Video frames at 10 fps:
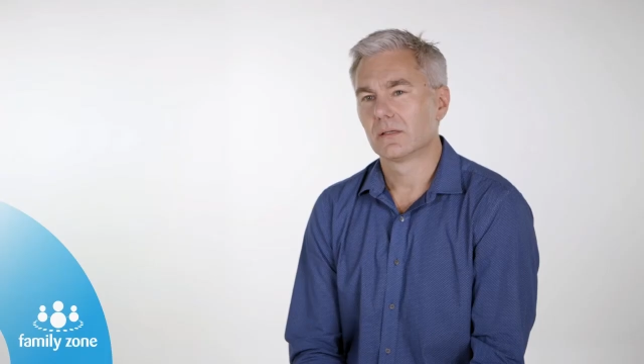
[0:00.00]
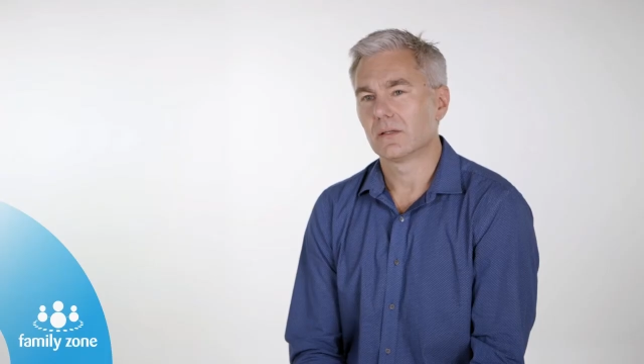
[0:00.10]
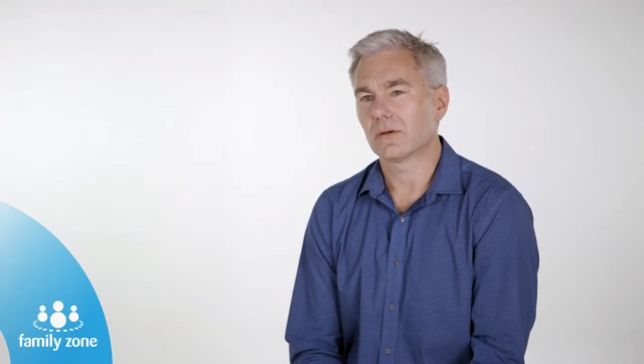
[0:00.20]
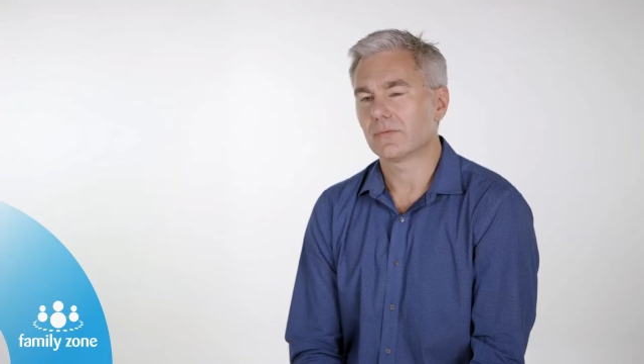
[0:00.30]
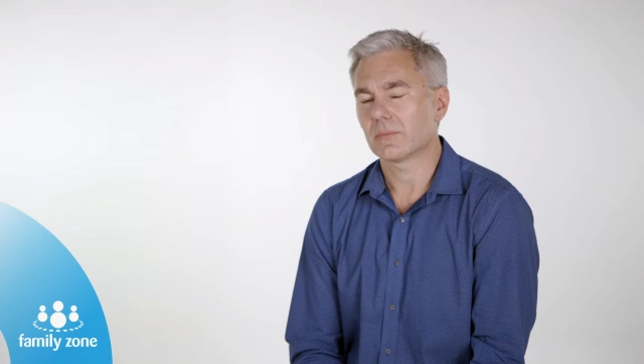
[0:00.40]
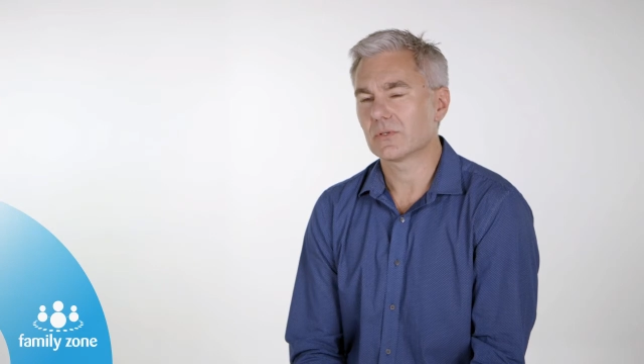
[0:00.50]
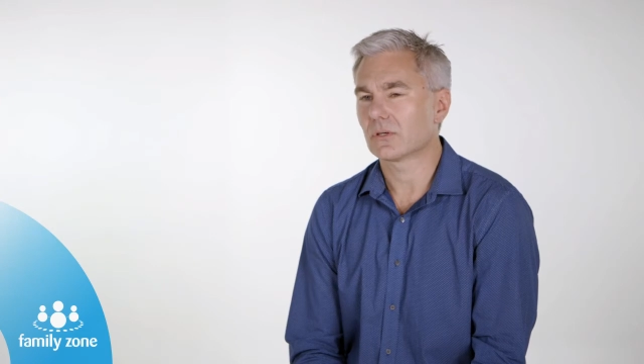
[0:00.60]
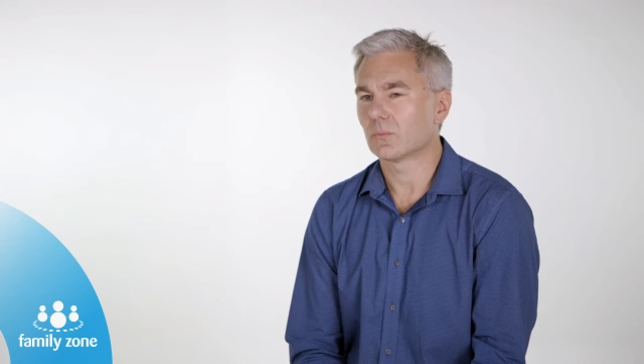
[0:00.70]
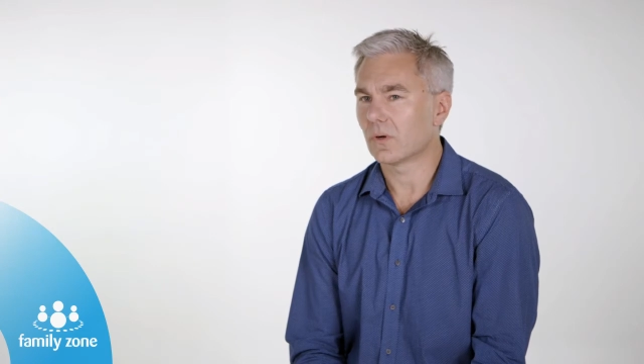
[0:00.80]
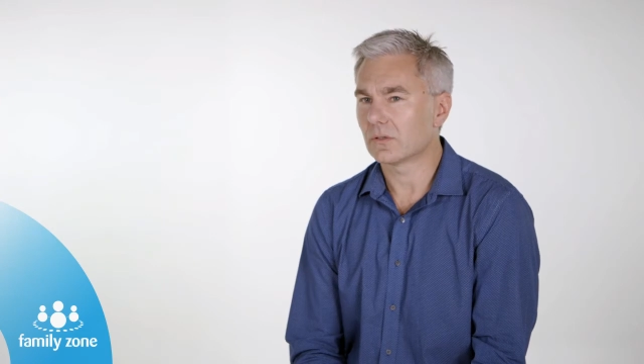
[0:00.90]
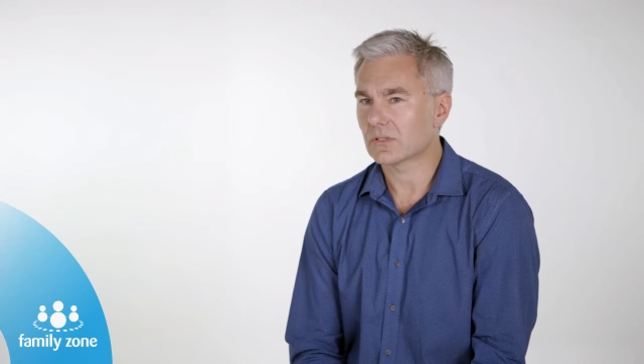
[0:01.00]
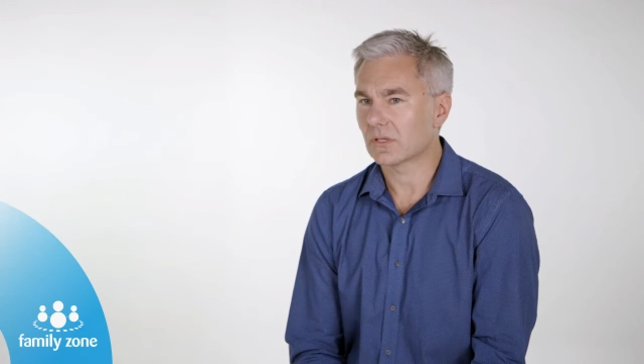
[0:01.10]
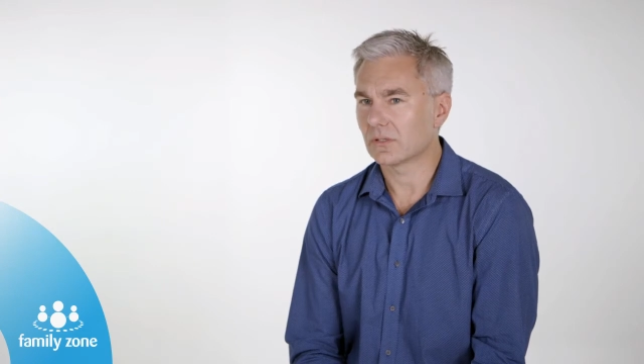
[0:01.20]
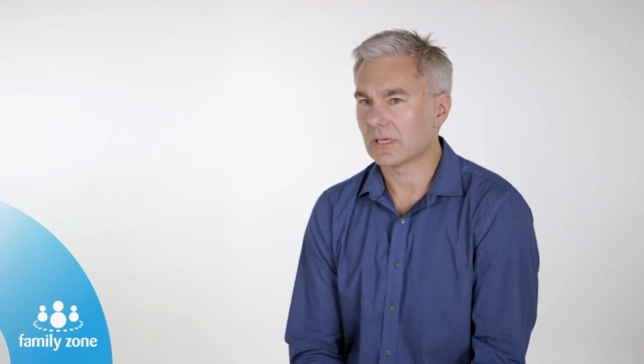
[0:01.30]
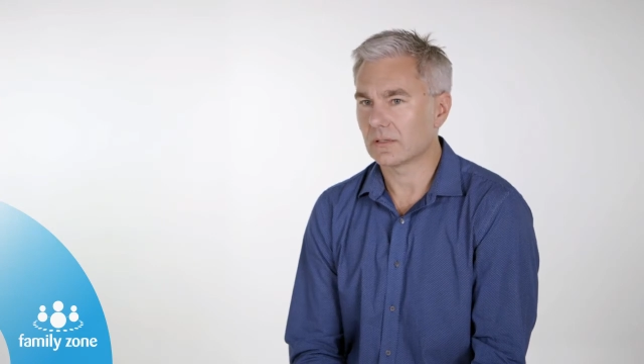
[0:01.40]
No, Family Zone won't
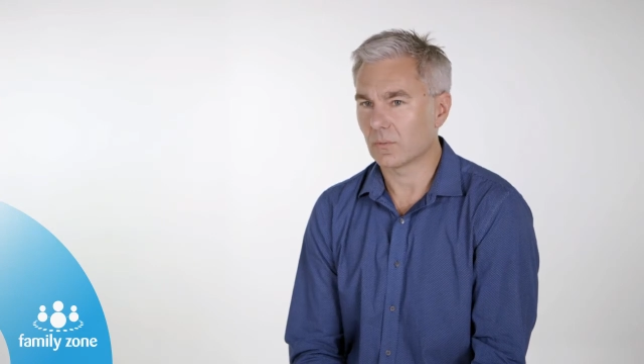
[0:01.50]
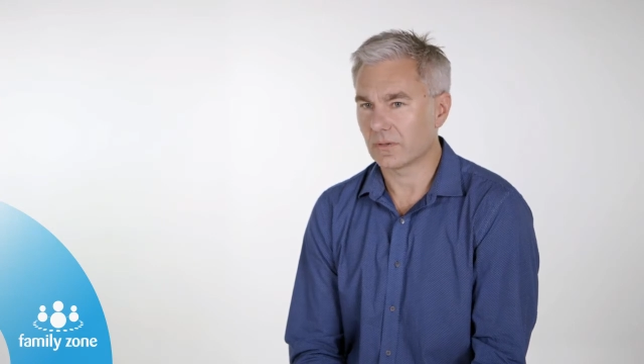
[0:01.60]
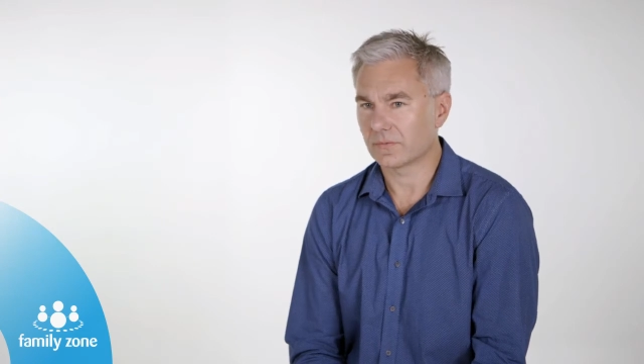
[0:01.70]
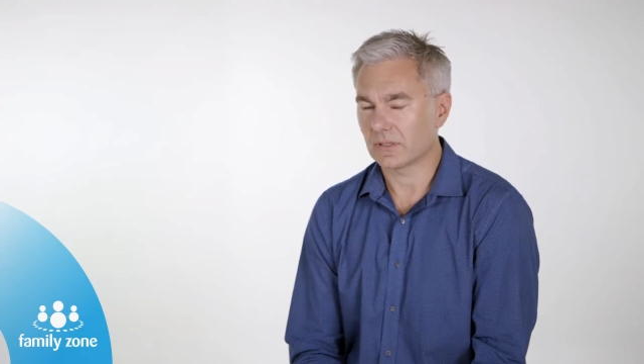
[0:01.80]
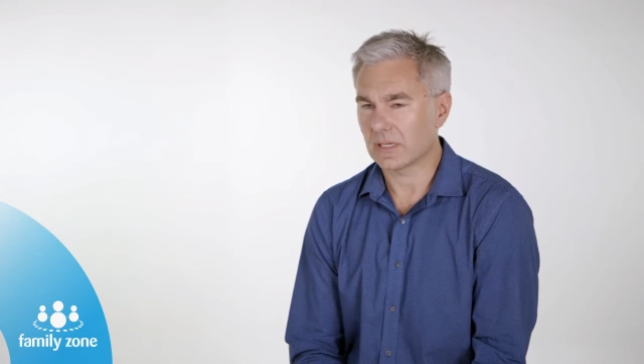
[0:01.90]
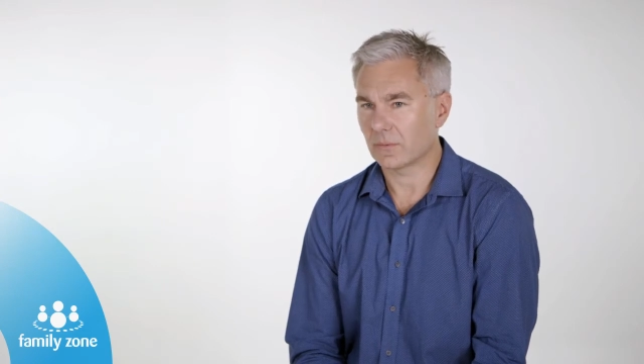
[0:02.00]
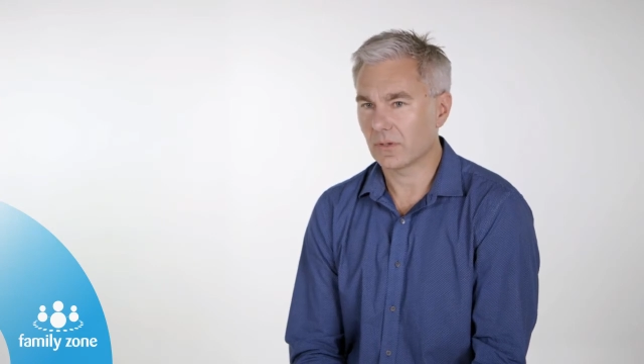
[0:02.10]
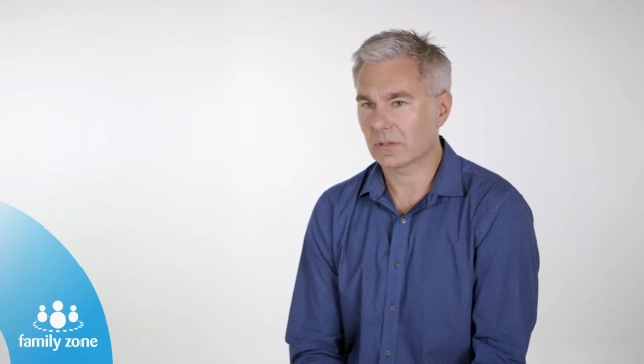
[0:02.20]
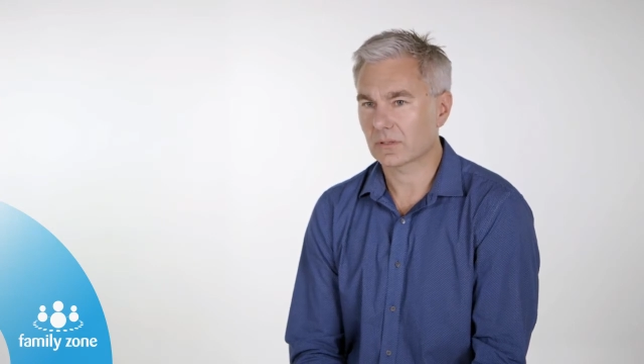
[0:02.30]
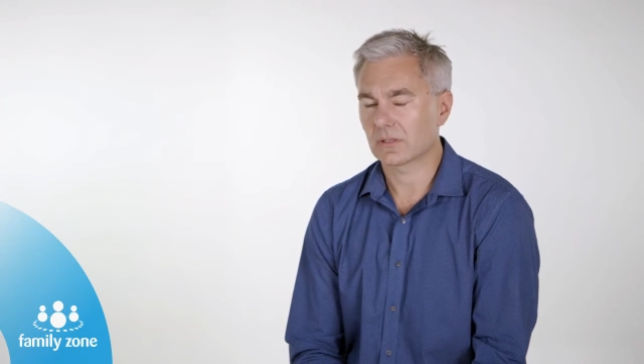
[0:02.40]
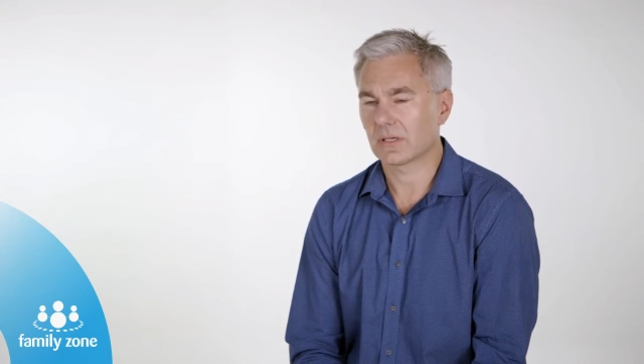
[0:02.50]
slow down your Wi-Fi network.